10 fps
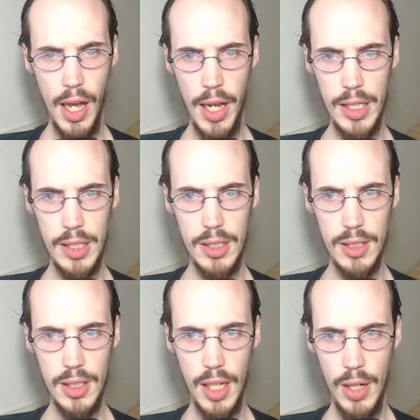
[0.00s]
I
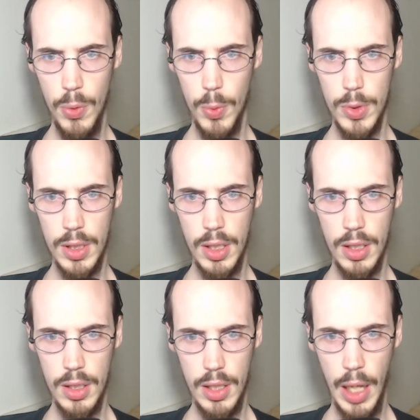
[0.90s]
I don't know what's gonna
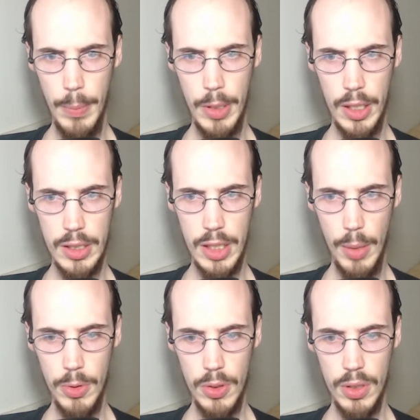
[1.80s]
happen next
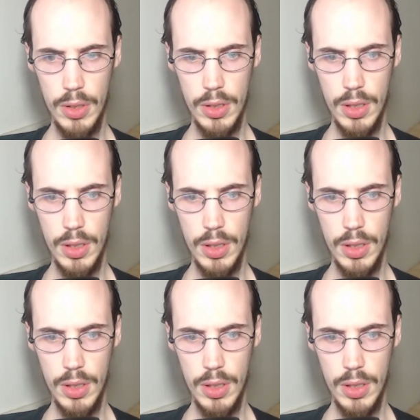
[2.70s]
chapter.